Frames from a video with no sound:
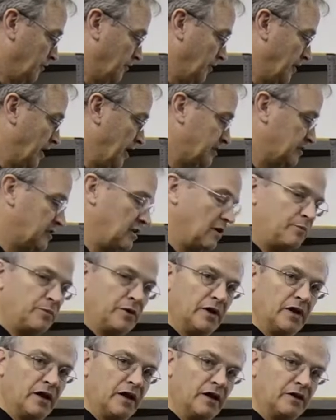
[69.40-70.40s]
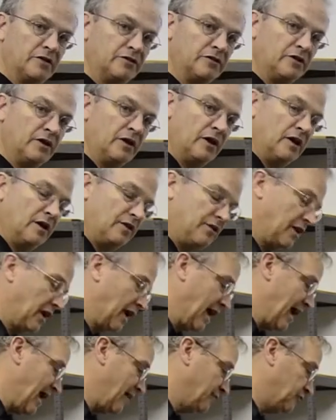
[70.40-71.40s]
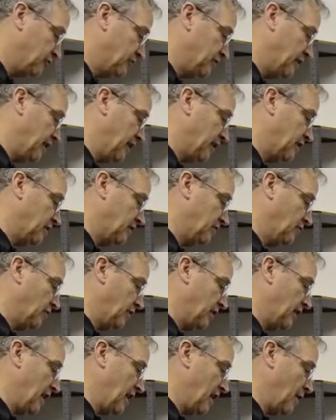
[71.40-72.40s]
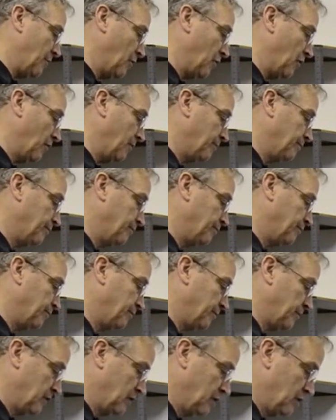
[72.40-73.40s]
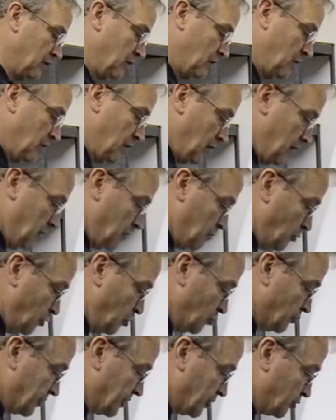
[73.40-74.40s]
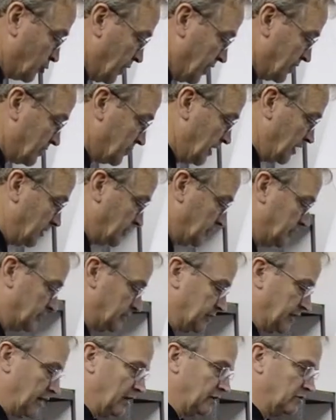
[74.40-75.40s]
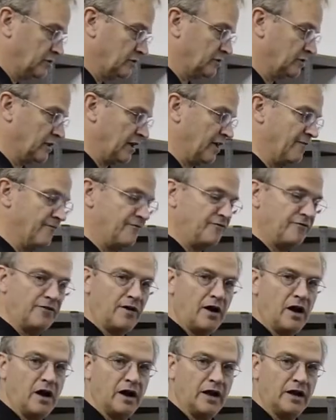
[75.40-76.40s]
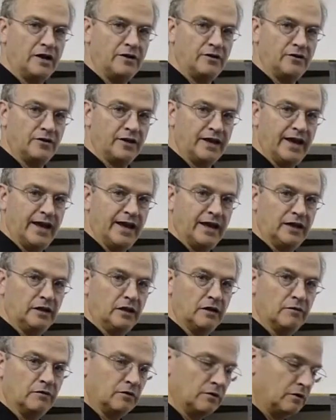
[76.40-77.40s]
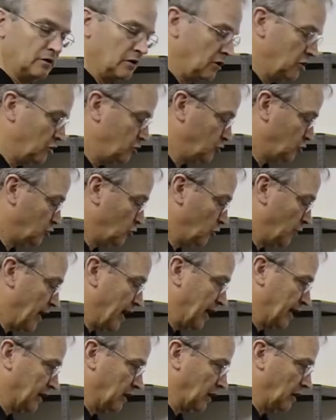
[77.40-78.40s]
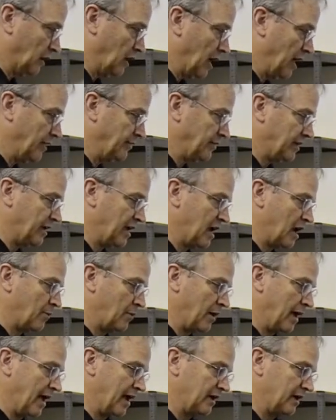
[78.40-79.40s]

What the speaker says: the next step is that I have to take the camera using the translation stages and find the cantilever so that I can align the camera